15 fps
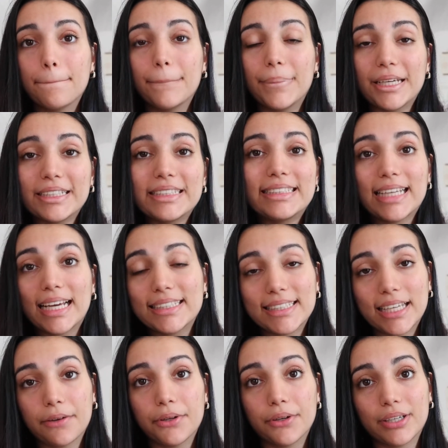because
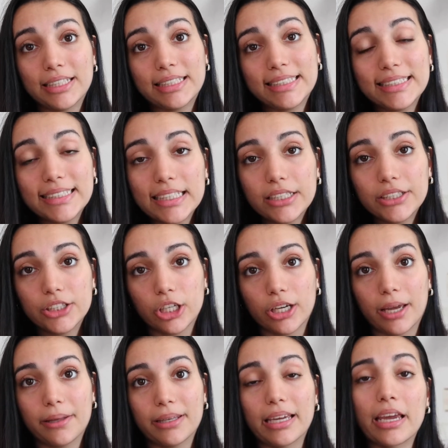that's how you're gonna stick
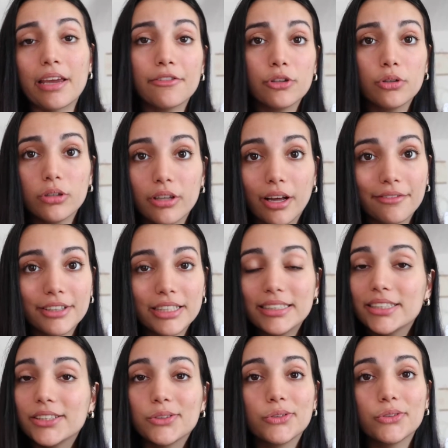to it. If you love
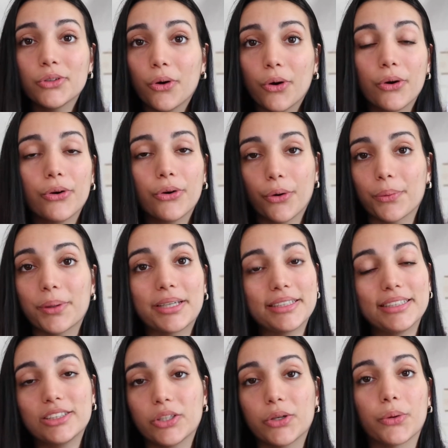it, you're not
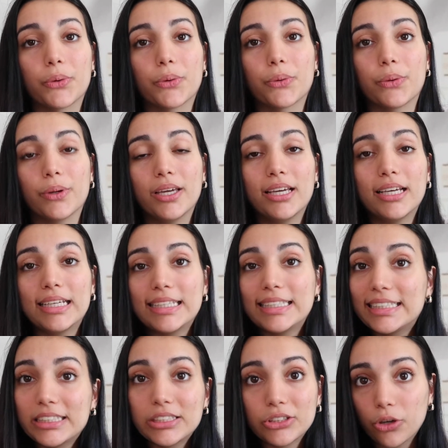going to
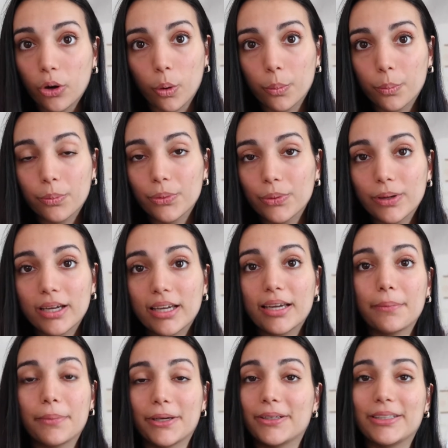stop
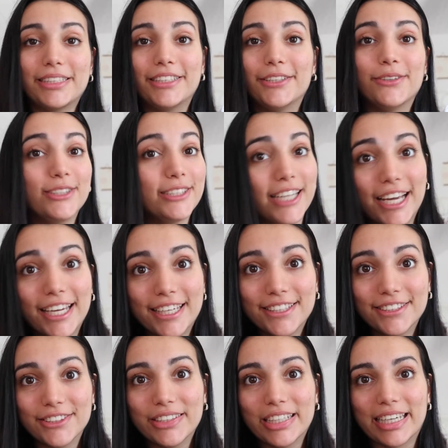because you
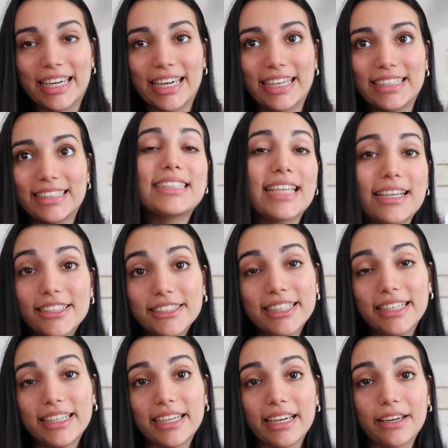like doing it. It's
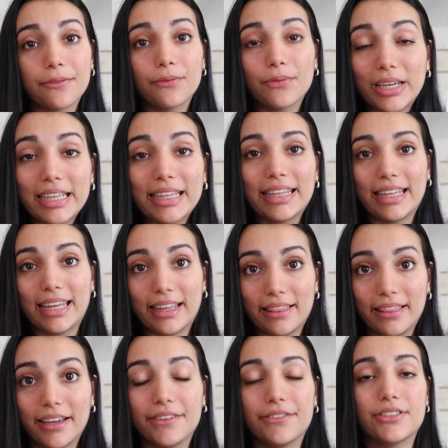actually really a
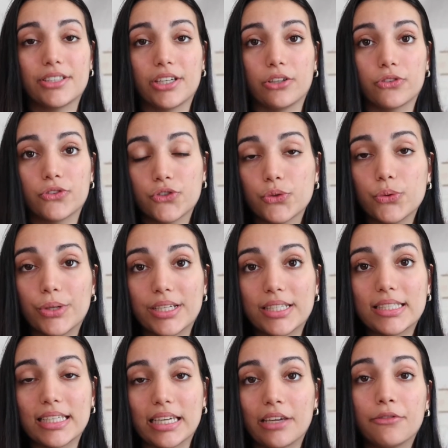lifestyle
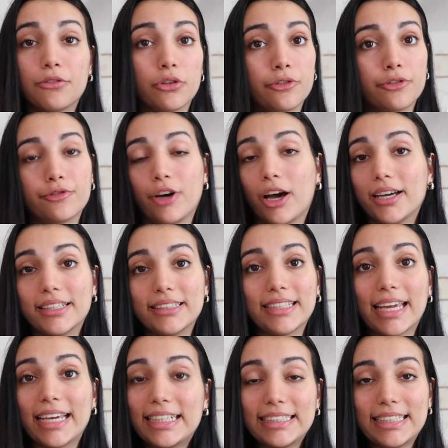choice. If you
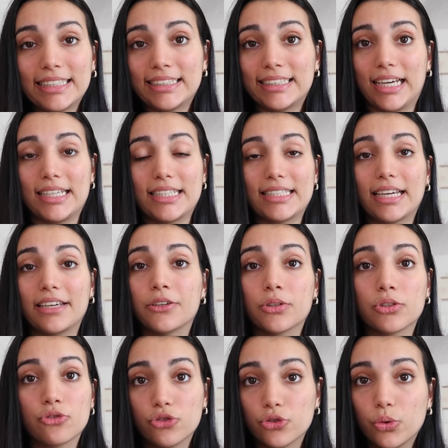find exercise that you
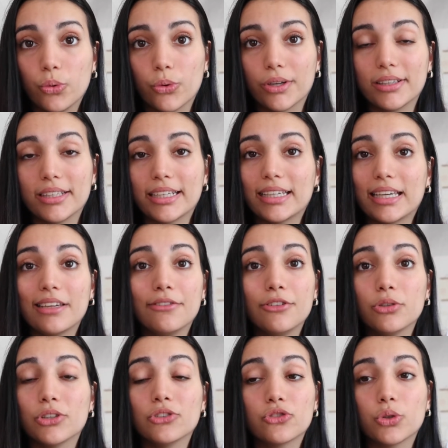enjoy, like if
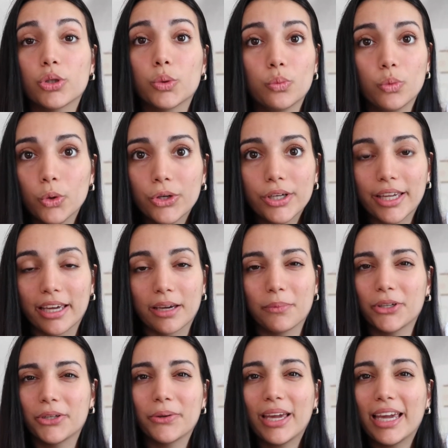you enjoy walking
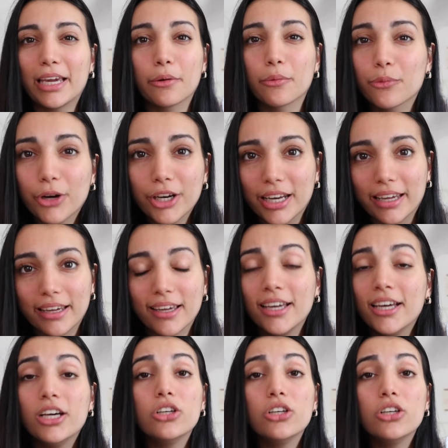but you hate running,